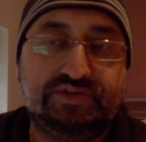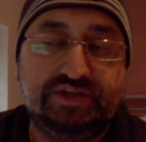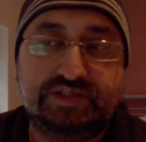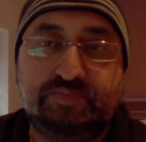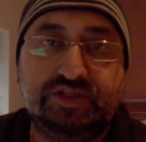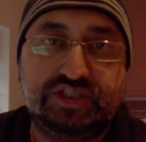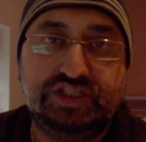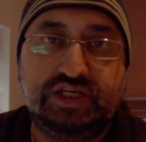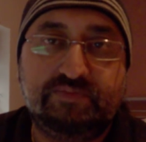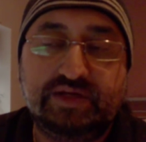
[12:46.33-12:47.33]
in
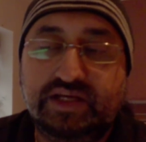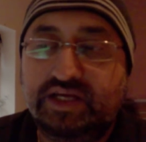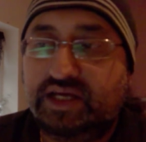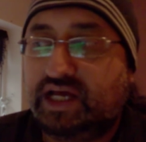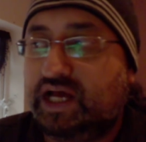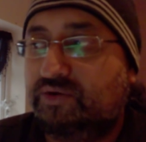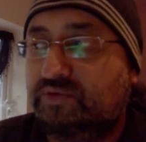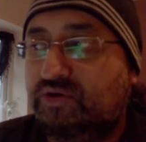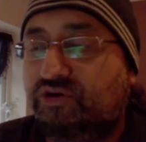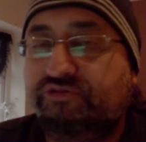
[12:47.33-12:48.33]
sponsorship, I
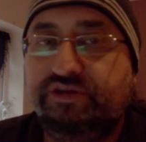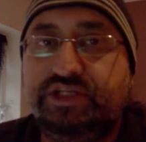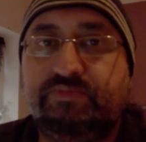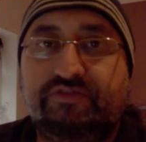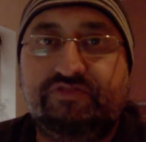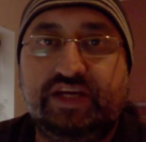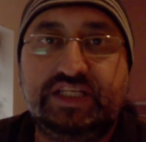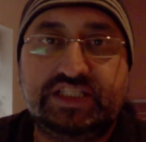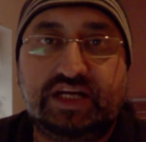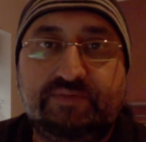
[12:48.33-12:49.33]
will orange my
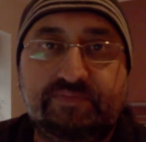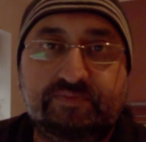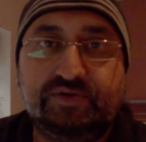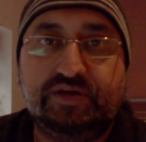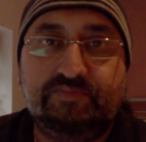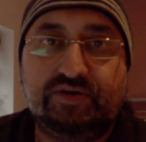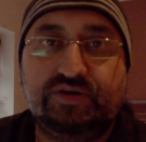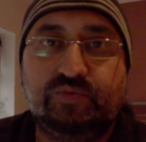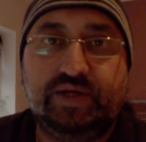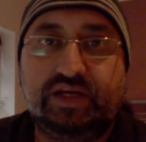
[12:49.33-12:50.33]
face up, put a
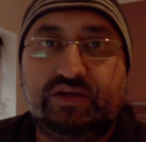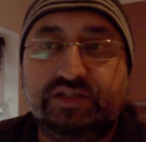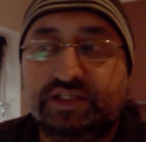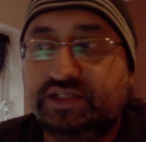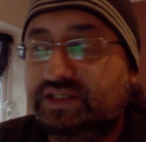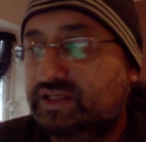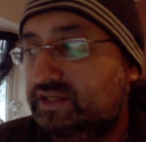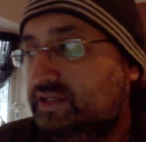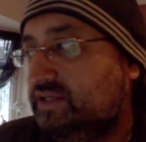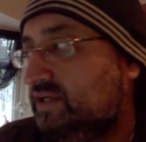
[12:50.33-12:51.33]
blonde wig on,
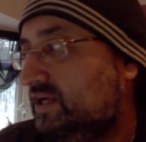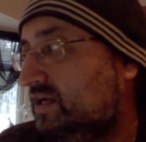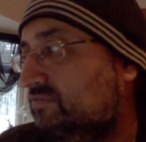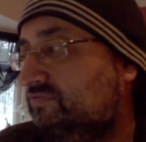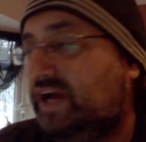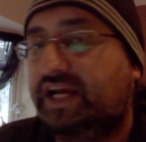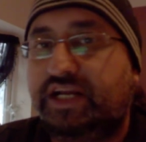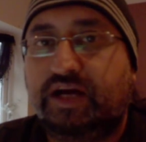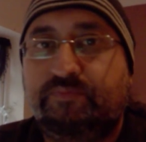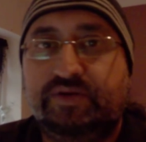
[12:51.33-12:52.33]

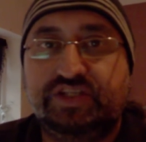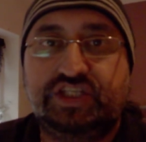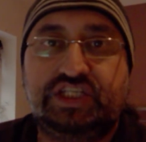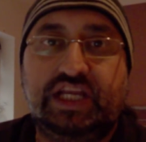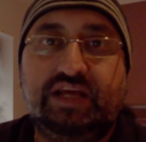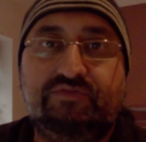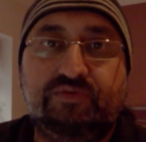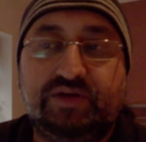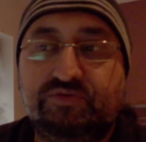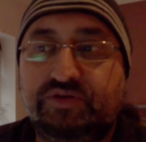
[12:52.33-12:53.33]
fatten up, and just tell
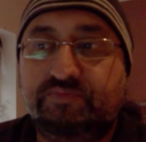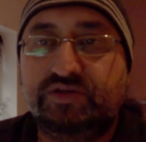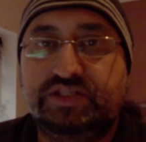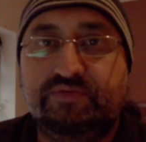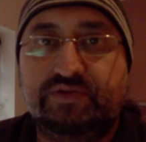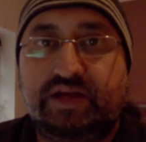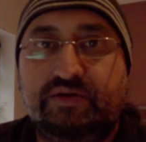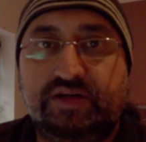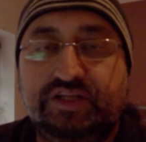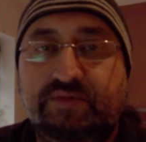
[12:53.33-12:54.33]
everyone, all the Muslims,
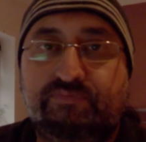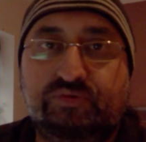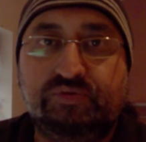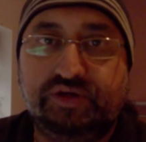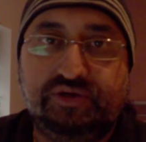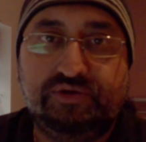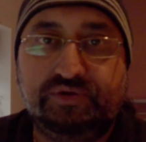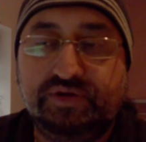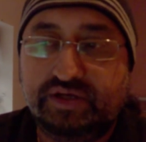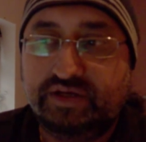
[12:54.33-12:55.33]
I'm going to deport
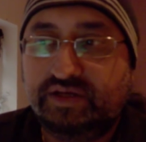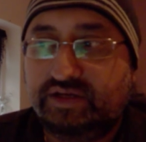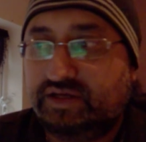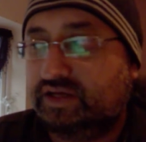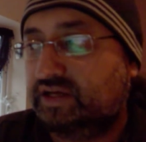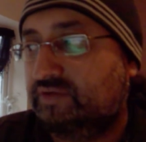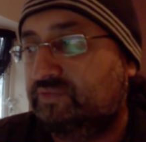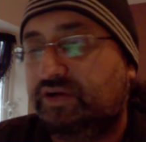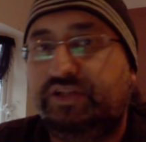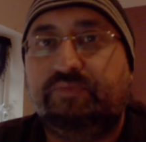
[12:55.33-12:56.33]
you.
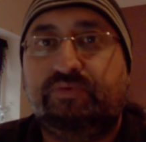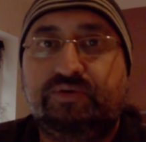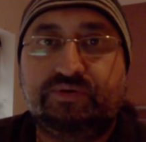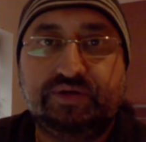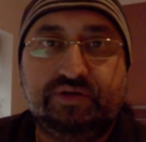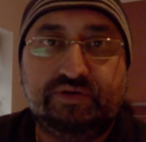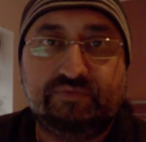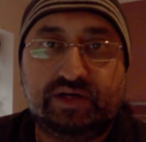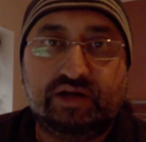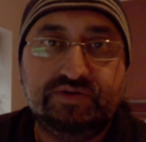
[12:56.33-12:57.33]
I'm going to deport you.
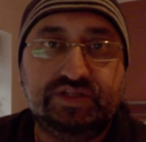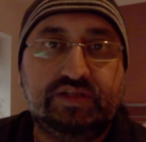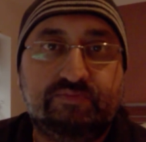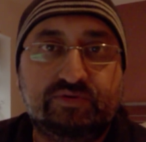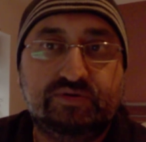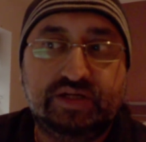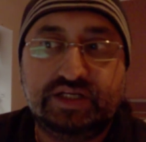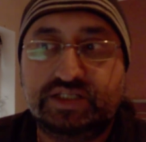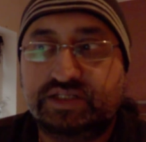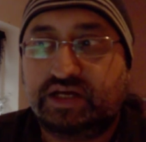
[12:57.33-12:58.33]
I'm closing the
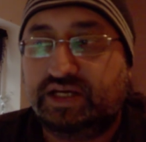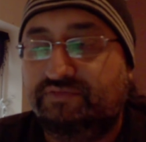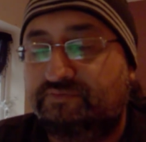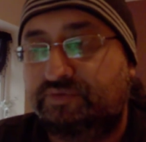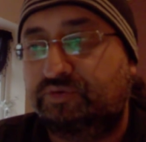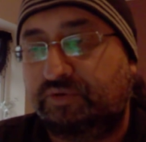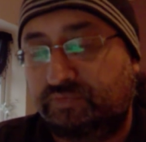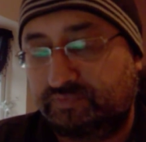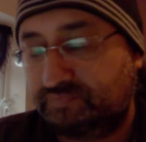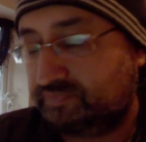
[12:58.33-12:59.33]
borders. I'll even build
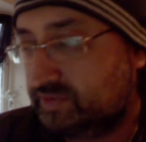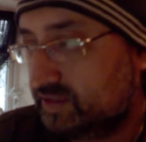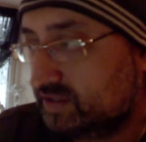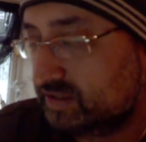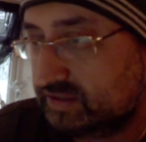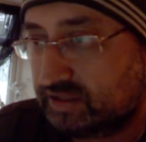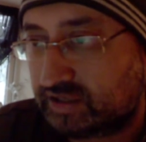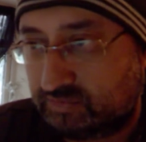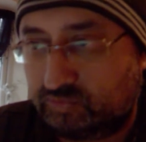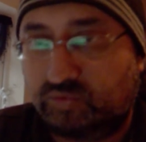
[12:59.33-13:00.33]

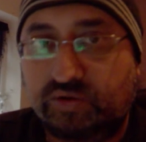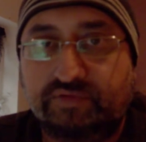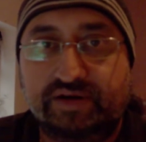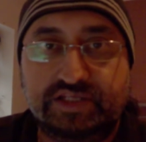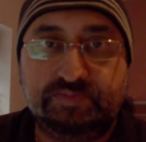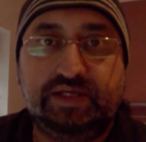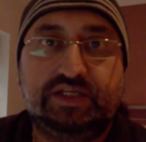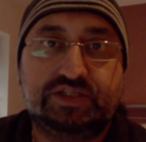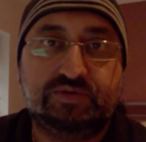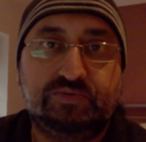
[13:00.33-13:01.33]
a wall around
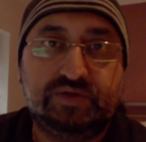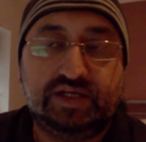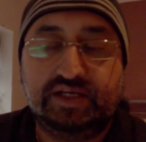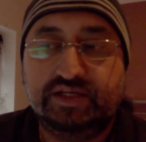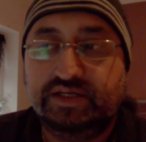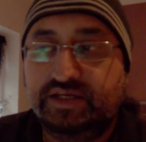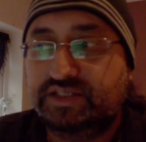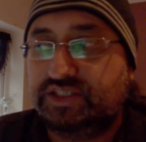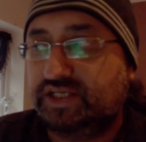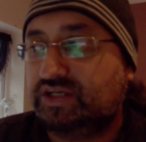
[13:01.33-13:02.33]
Speaker's Corner
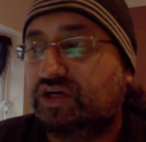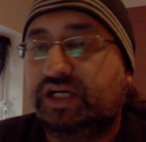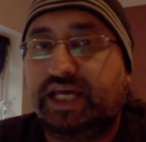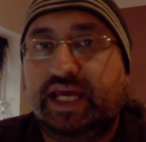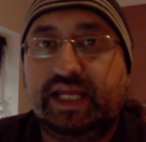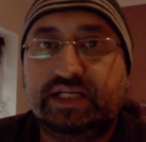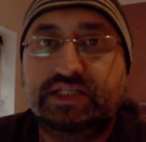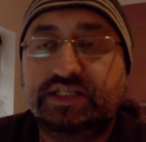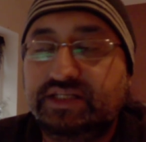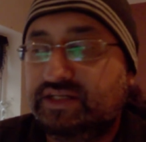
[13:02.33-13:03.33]
so they can't get
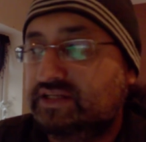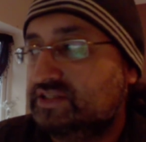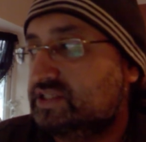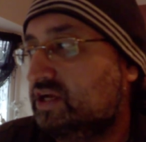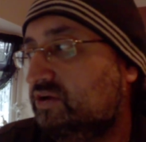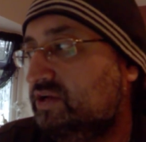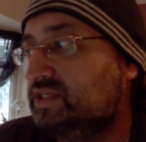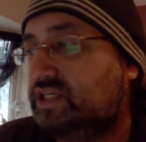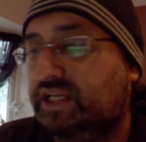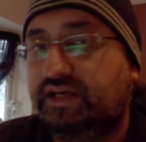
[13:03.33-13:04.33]
in. So
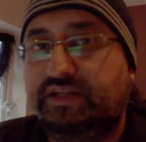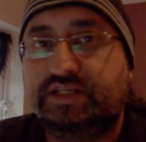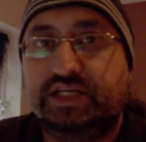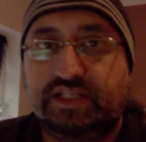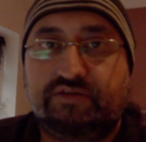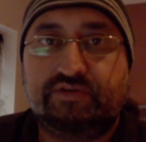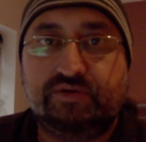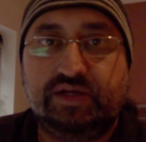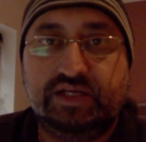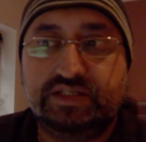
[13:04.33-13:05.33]
let's get that
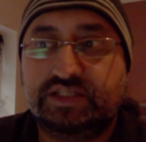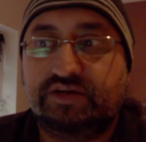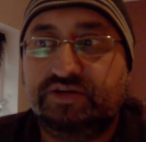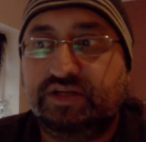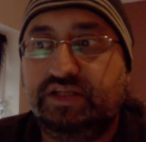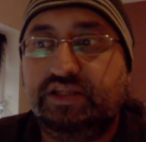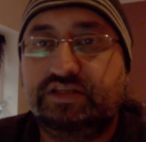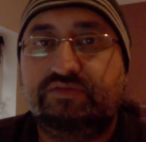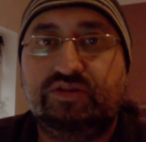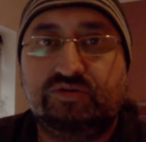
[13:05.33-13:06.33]
rolling. So, you know, he
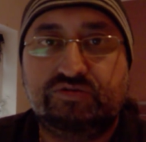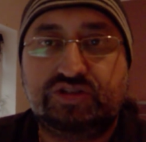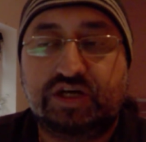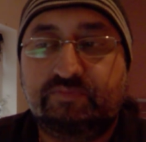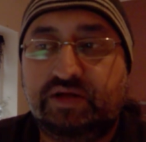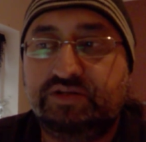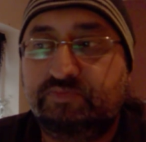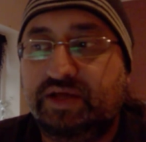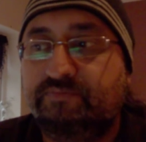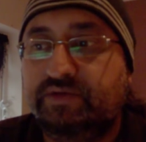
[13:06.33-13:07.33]
thinks I'm Donald Trump. I'll
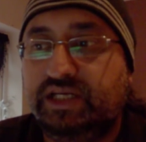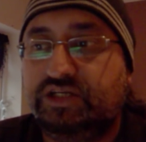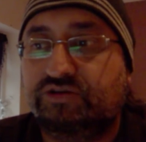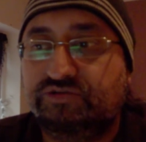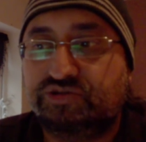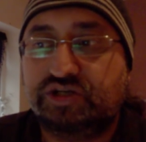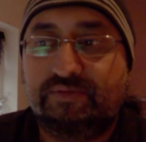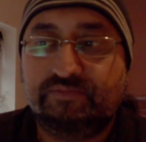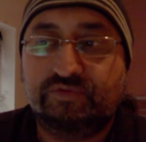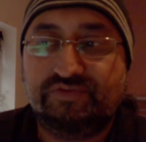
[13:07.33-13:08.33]
be a mini Donald
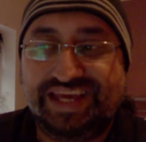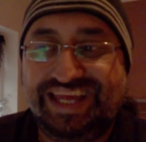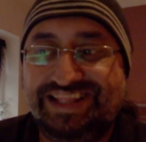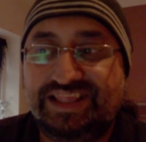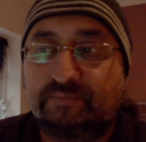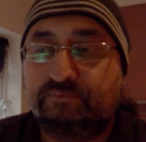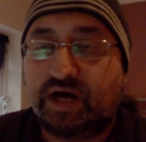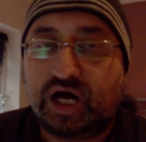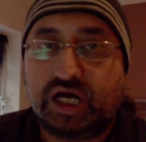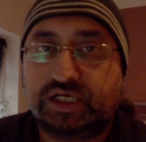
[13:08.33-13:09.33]
Trump within the
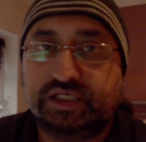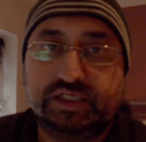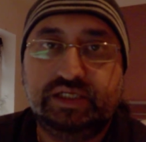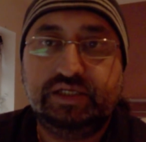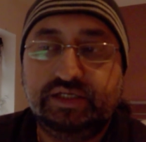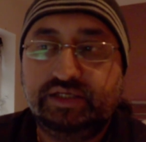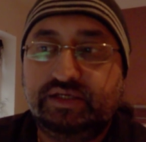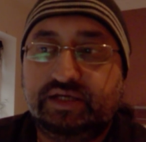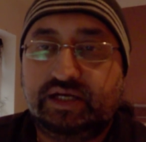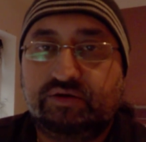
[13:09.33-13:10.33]
park.
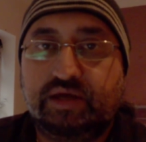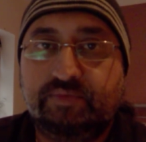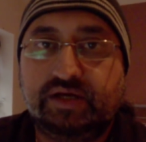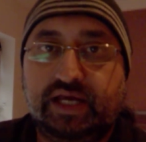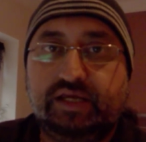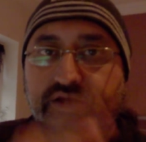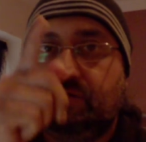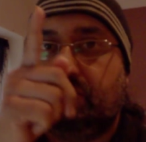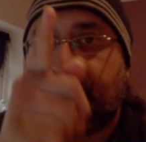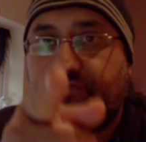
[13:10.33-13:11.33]
And I'll keep on going,
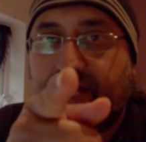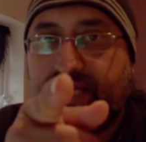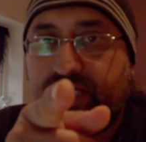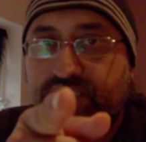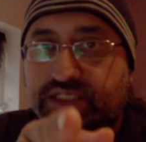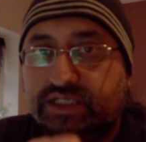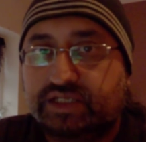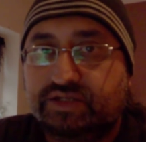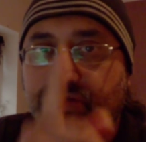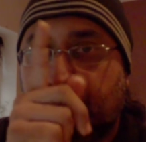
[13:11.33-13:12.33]
you're fired.
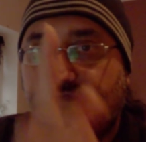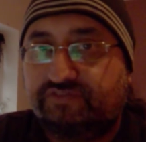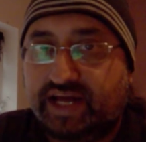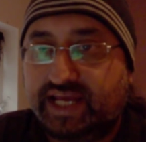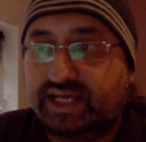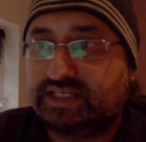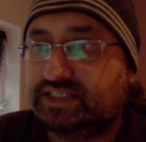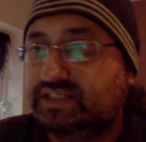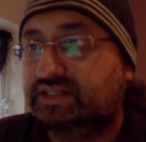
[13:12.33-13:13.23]
You're fired.